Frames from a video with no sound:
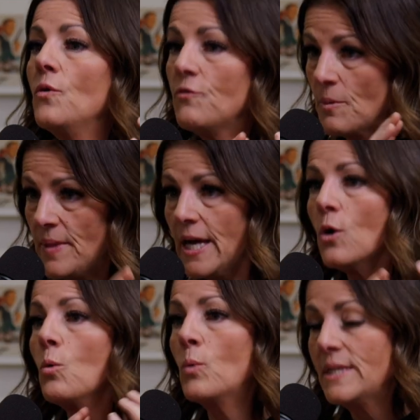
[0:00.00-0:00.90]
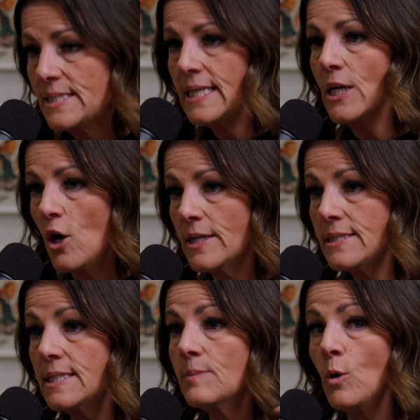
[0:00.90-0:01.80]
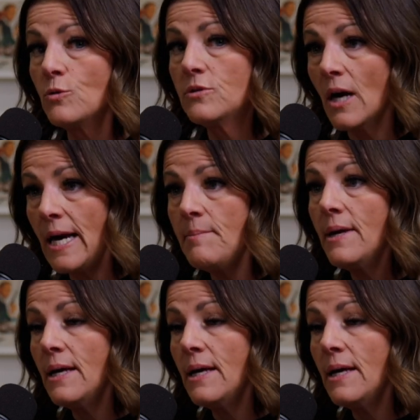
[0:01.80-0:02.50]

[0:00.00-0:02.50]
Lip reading: From there, what is it going to cost us both time